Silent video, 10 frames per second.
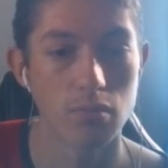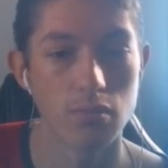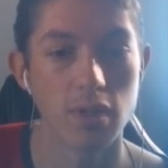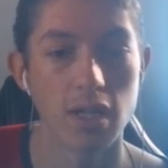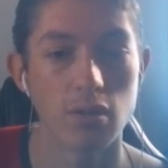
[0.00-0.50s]

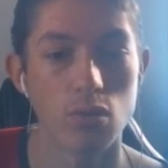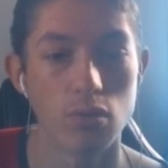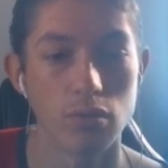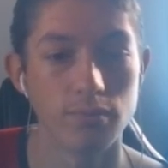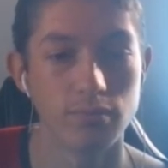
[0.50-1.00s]
Yeah,
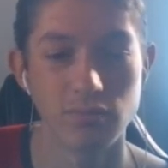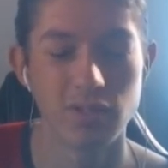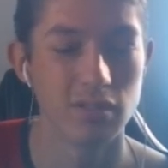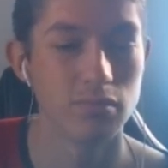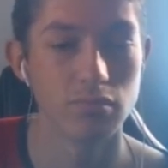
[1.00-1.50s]
or yeah,
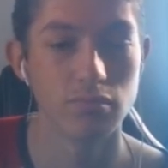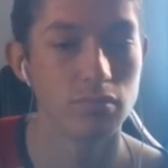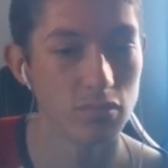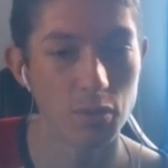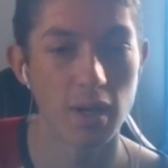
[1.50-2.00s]

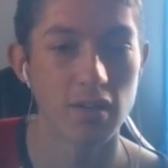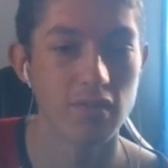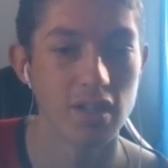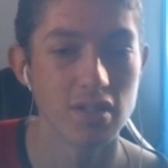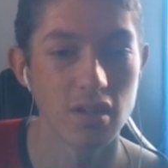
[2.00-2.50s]
the battle
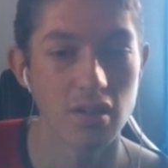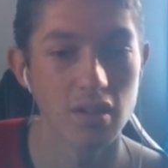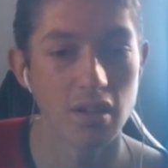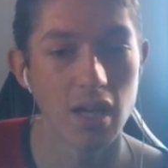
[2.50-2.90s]
phase kind of thing.